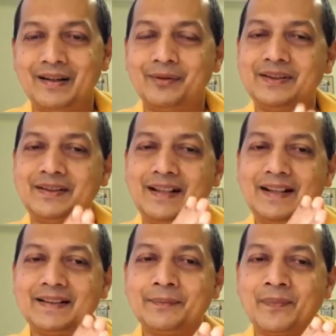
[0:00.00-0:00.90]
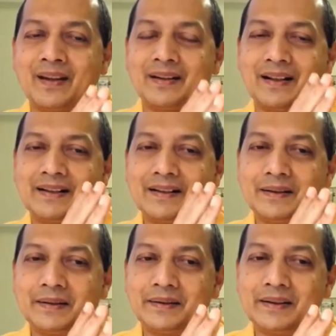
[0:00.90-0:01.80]
which takes that
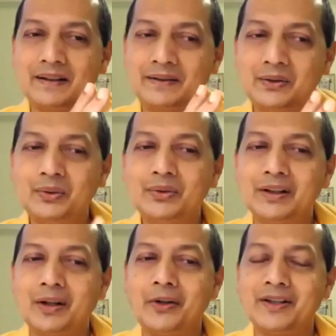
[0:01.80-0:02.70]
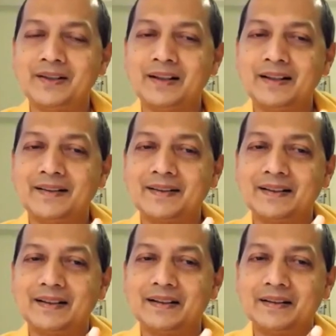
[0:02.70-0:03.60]
the consciousness,
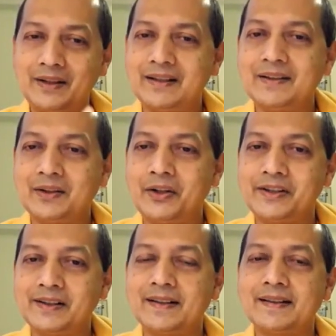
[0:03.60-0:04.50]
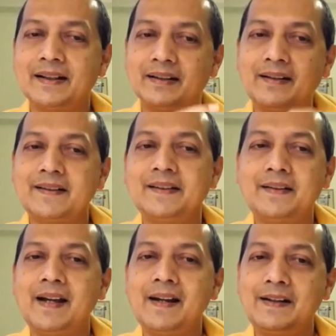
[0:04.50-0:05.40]
the witness consciousness, that is the
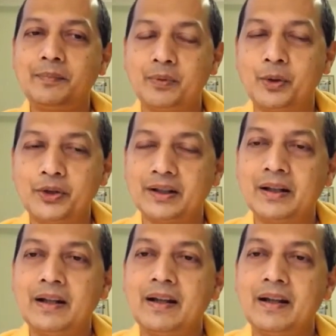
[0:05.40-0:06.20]
reality, Purusha,